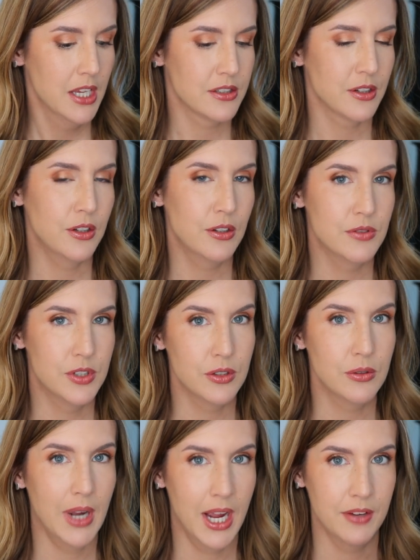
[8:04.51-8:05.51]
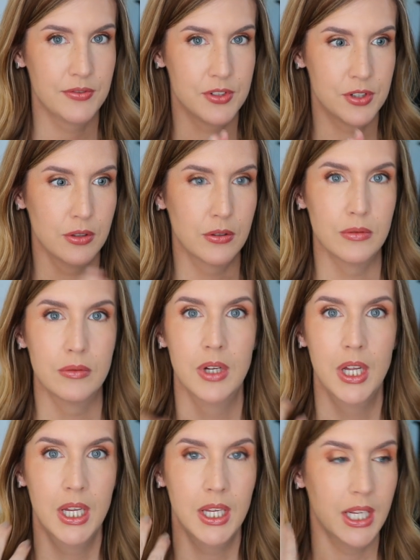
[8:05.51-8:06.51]
So you do have to
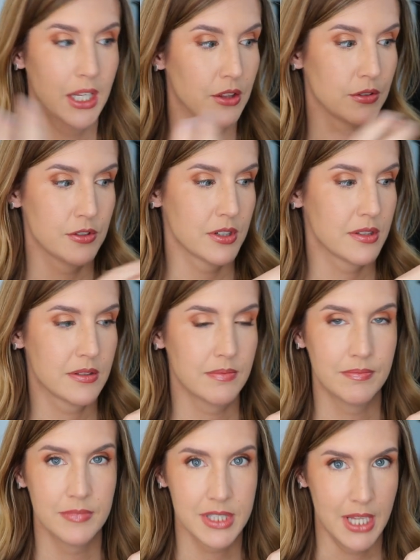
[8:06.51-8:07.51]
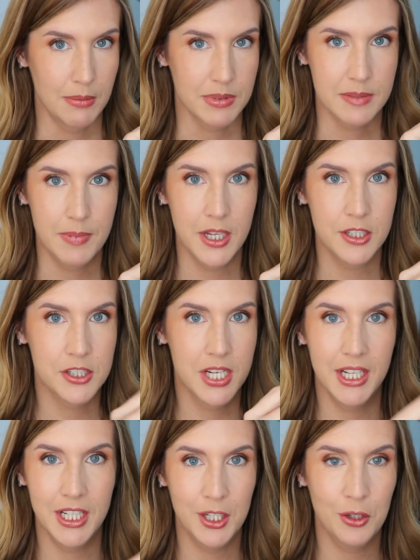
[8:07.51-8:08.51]
either just slap a sponge
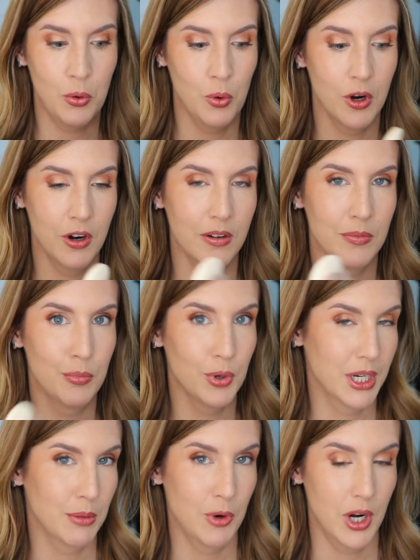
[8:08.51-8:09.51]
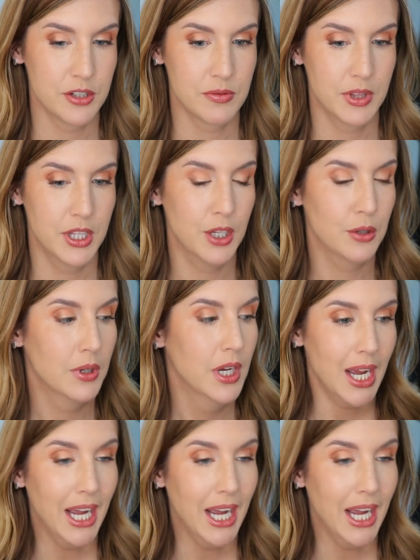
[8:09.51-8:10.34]
in it or bring a brush with you.